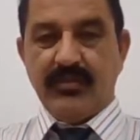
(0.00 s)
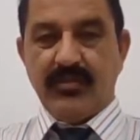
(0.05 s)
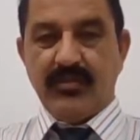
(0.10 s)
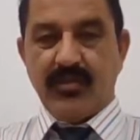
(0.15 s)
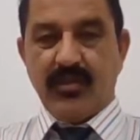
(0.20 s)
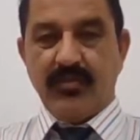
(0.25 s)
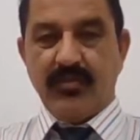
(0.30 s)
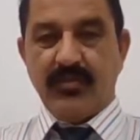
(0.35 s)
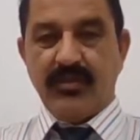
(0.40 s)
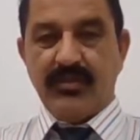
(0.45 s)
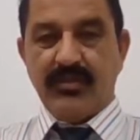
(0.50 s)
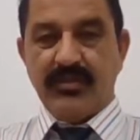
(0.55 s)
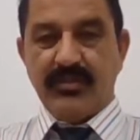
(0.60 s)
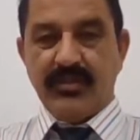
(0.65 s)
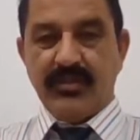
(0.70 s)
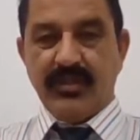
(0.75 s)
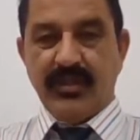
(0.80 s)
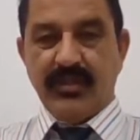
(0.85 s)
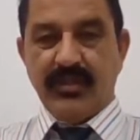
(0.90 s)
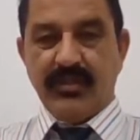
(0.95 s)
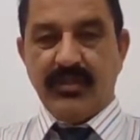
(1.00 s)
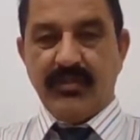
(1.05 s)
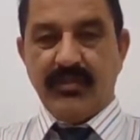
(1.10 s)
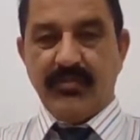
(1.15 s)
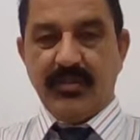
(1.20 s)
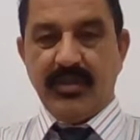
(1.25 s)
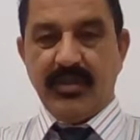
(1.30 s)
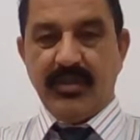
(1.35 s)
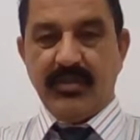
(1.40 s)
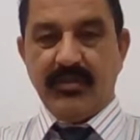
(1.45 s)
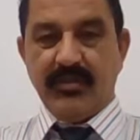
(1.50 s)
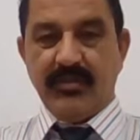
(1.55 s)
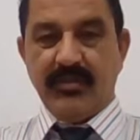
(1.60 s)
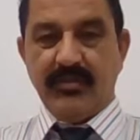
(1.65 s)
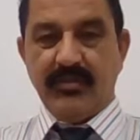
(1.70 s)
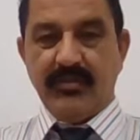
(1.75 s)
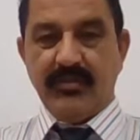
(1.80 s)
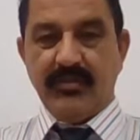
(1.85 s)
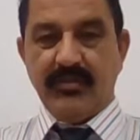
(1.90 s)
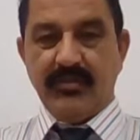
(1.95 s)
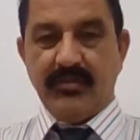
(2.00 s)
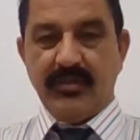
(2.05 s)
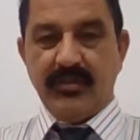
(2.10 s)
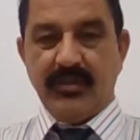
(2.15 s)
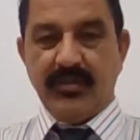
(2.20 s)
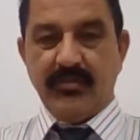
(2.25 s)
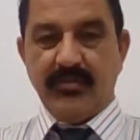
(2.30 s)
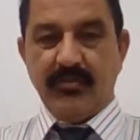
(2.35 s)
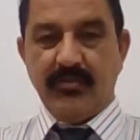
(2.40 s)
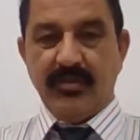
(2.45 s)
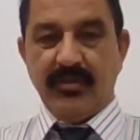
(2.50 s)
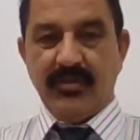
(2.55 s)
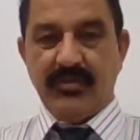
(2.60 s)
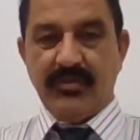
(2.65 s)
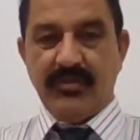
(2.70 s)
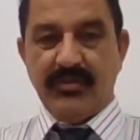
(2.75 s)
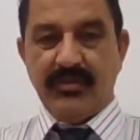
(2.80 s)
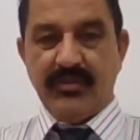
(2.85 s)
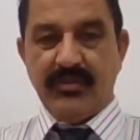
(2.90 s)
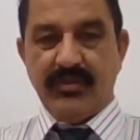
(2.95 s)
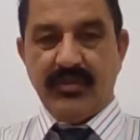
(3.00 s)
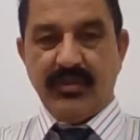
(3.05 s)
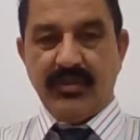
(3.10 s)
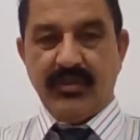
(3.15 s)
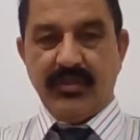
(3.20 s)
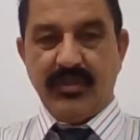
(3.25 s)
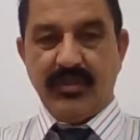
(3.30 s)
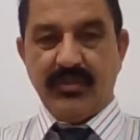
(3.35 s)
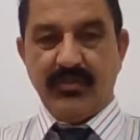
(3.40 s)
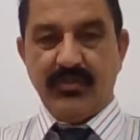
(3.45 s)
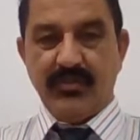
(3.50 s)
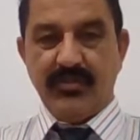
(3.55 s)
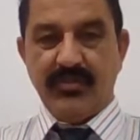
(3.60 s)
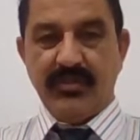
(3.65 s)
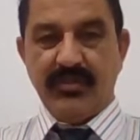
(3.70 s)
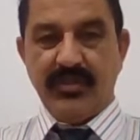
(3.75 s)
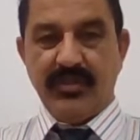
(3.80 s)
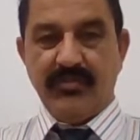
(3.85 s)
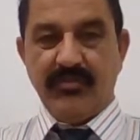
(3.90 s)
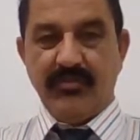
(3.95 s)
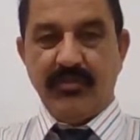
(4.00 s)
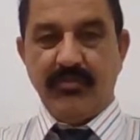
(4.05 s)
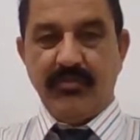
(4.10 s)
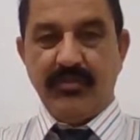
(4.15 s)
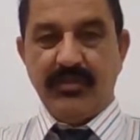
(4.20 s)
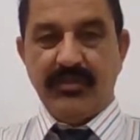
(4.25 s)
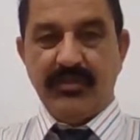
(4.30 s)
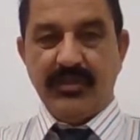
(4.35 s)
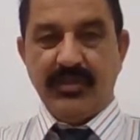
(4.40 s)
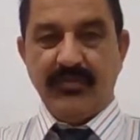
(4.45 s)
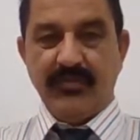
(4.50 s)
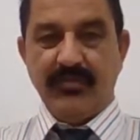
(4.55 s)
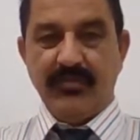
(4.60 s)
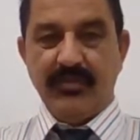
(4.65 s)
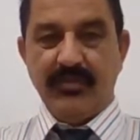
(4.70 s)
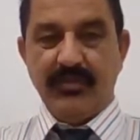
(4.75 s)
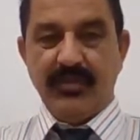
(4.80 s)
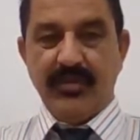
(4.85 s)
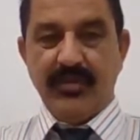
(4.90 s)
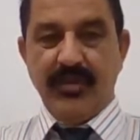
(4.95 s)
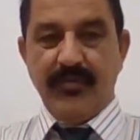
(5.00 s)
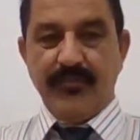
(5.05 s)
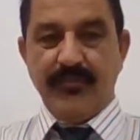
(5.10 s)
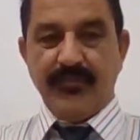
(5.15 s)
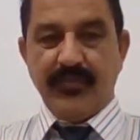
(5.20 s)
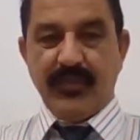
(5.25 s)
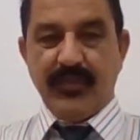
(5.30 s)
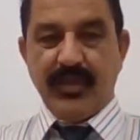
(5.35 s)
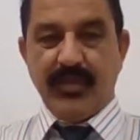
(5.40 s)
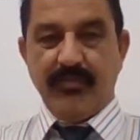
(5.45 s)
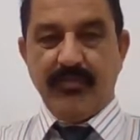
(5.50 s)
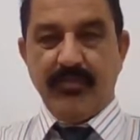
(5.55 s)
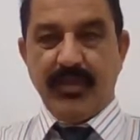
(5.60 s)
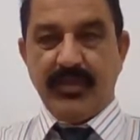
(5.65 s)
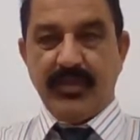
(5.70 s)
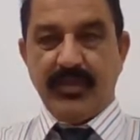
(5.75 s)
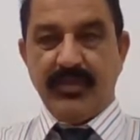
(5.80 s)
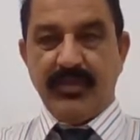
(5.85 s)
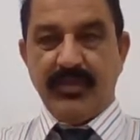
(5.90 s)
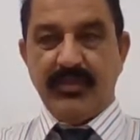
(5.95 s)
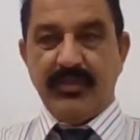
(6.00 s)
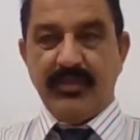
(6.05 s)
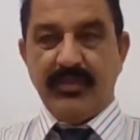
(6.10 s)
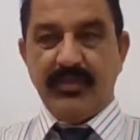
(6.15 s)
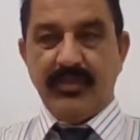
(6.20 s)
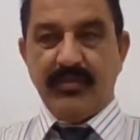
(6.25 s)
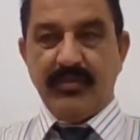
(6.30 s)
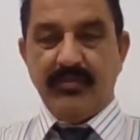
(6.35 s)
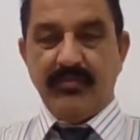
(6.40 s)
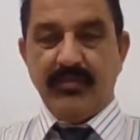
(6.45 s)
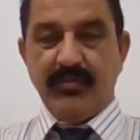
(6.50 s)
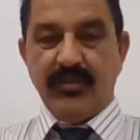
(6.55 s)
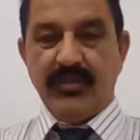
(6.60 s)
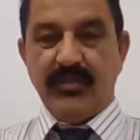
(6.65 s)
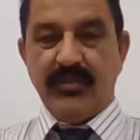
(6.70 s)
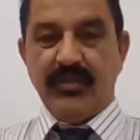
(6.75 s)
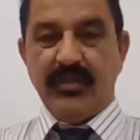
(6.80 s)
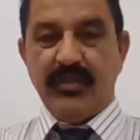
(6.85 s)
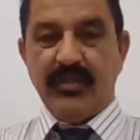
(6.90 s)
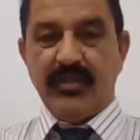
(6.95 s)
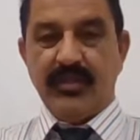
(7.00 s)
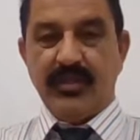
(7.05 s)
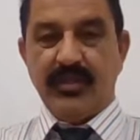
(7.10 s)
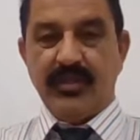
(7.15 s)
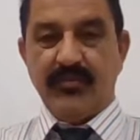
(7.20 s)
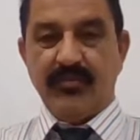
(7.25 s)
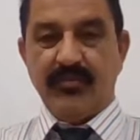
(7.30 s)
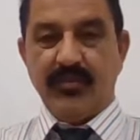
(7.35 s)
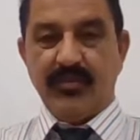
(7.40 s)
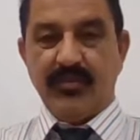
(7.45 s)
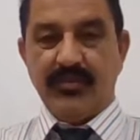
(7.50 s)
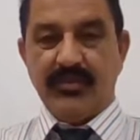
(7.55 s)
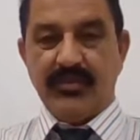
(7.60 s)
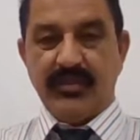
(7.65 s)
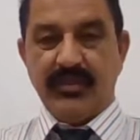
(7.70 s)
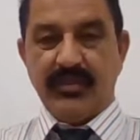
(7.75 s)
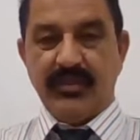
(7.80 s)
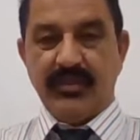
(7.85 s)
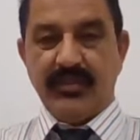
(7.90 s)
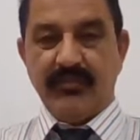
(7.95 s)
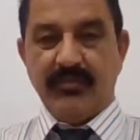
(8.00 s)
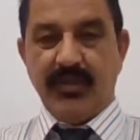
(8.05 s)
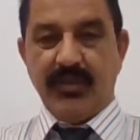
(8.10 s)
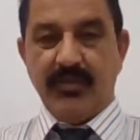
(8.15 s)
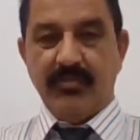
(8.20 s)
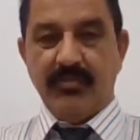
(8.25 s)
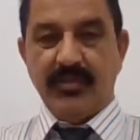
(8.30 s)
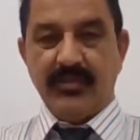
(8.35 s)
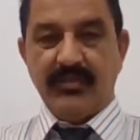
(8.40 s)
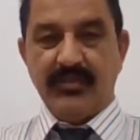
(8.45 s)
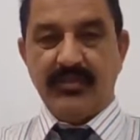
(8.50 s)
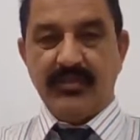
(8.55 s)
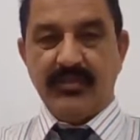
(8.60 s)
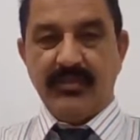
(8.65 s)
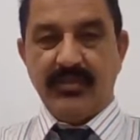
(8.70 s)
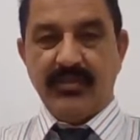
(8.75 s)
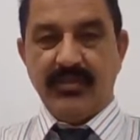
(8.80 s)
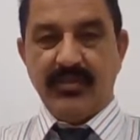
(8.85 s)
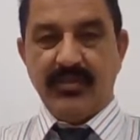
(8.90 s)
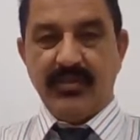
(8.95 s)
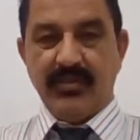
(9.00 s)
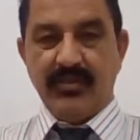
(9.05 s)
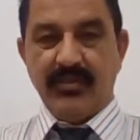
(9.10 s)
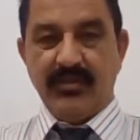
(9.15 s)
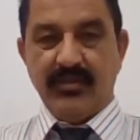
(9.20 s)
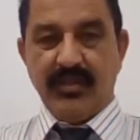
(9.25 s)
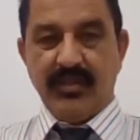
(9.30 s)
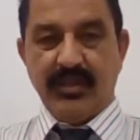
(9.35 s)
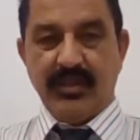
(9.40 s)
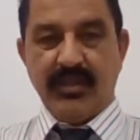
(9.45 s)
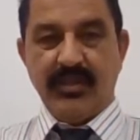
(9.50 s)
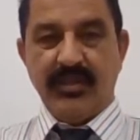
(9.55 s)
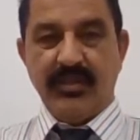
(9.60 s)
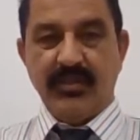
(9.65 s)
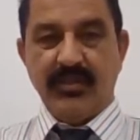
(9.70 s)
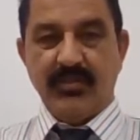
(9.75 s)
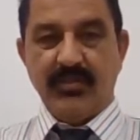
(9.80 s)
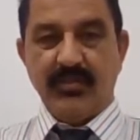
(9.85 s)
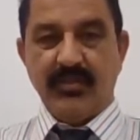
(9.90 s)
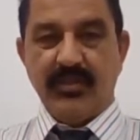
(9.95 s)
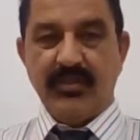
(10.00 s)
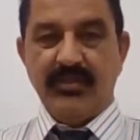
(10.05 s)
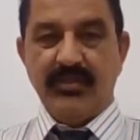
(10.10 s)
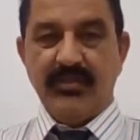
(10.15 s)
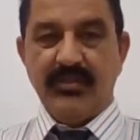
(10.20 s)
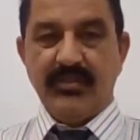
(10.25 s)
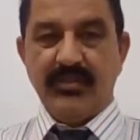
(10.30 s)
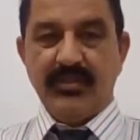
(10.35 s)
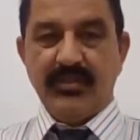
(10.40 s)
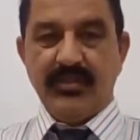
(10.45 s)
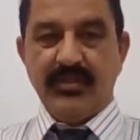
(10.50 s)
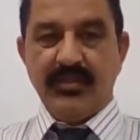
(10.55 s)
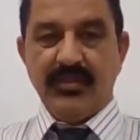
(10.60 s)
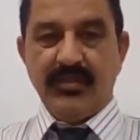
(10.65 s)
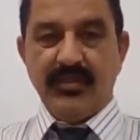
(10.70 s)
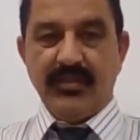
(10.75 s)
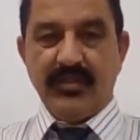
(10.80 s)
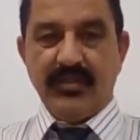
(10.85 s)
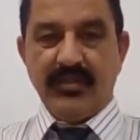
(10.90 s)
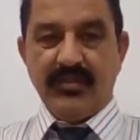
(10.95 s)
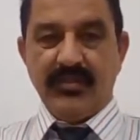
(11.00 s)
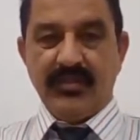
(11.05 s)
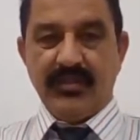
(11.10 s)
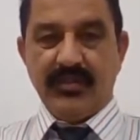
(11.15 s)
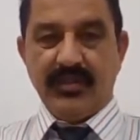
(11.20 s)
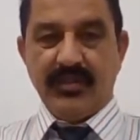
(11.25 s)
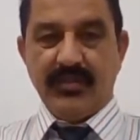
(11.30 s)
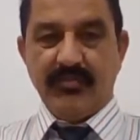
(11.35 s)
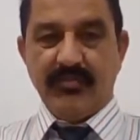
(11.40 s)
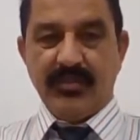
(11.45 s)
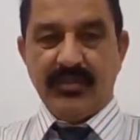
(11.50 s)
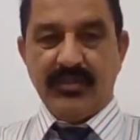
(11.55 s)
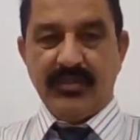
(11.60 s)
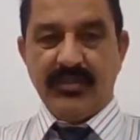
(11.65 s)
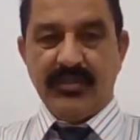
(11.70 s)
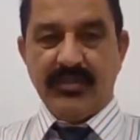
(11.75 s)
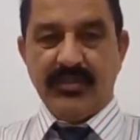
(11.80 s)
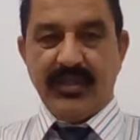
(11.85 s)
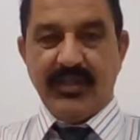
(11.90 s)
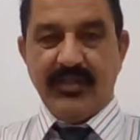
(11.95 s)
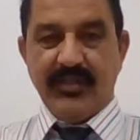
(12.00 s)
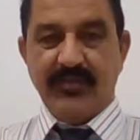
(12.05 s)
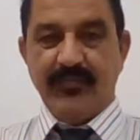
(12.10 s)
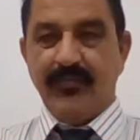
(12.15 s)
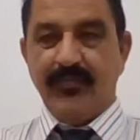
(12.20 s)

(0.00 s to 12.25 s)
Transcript: trowels and the mechanical equipment are not used. It will be self-compacted with reinforced fibers according to the general mixed design.